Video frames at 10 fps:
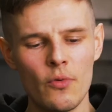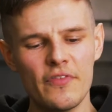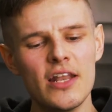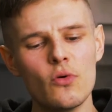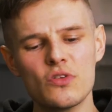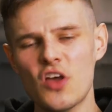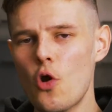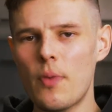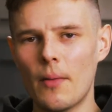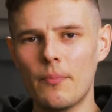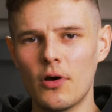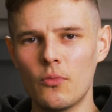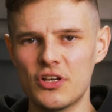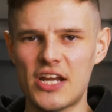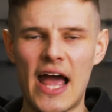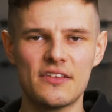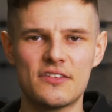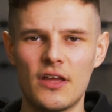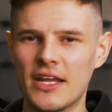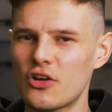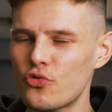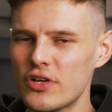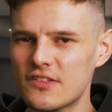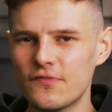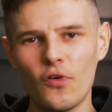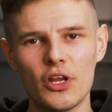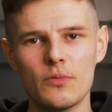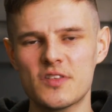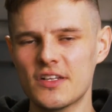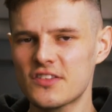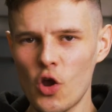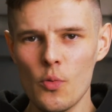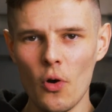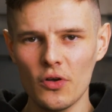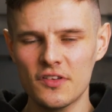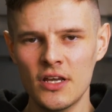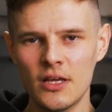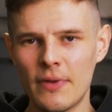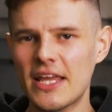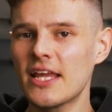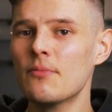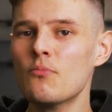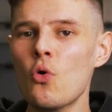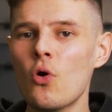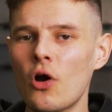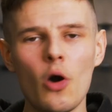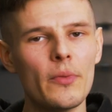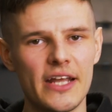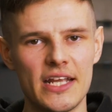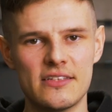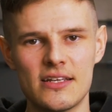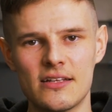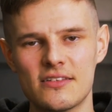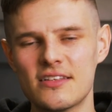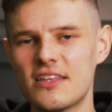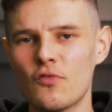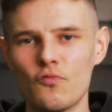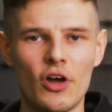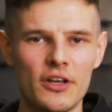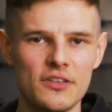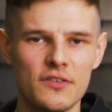with a little toe bumper which adds increased volume to the toe box, making it more accommodating to different runners'